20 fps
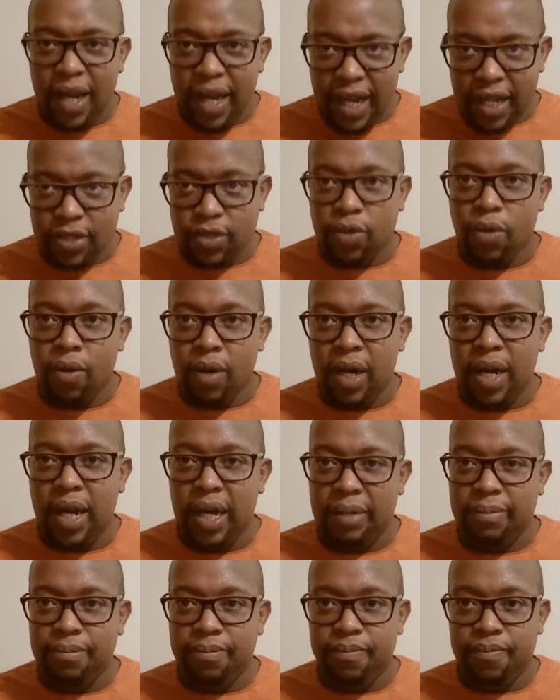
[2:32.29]
It's gonna
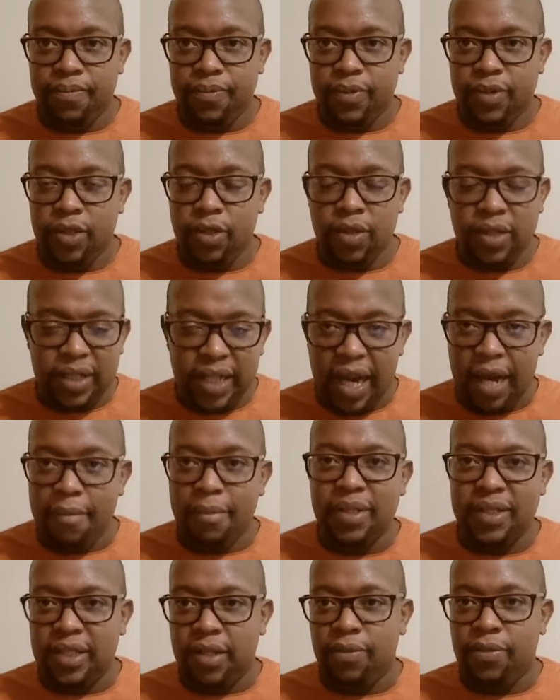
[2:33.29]
come. Your time
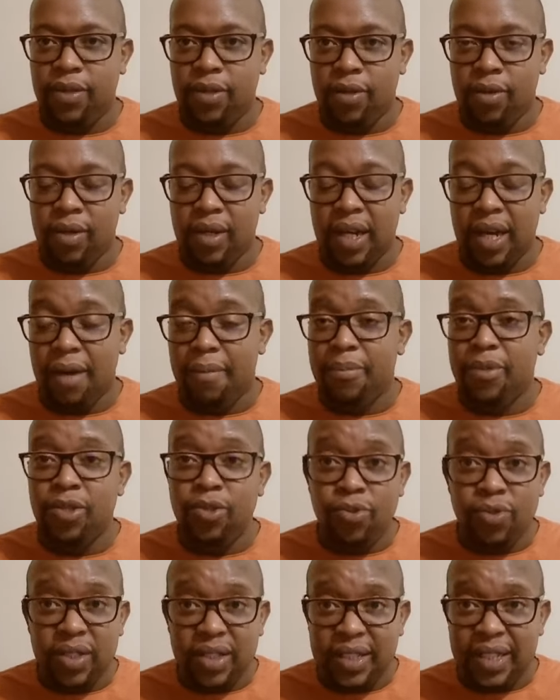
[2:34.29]
is definitely gonna come.
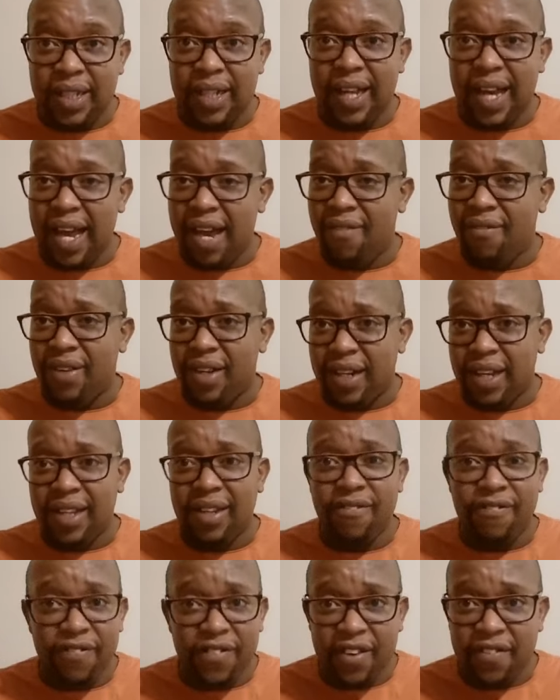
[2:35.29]
You still have
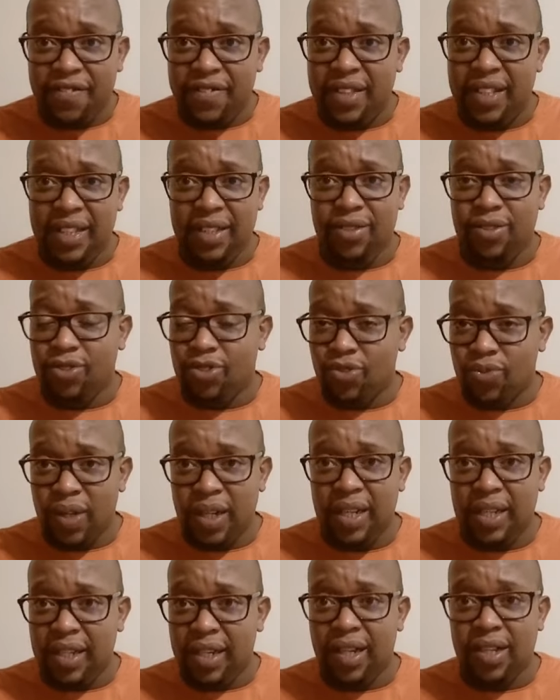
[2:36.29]
another 15 to
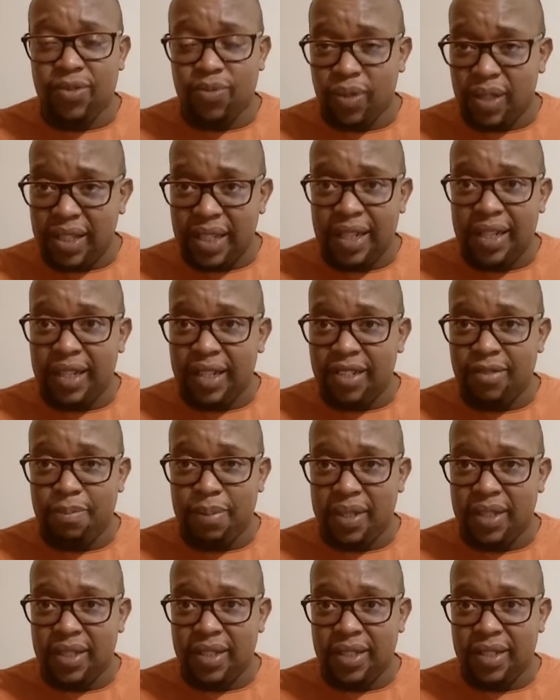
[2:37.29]
20 years within this
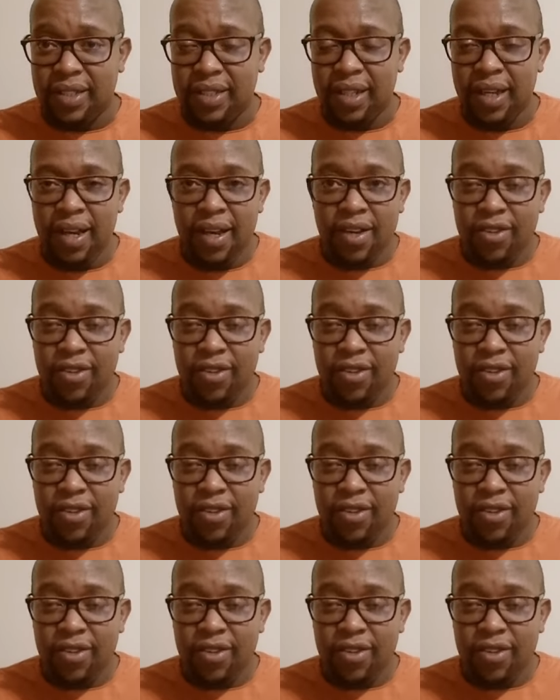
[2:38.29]
business.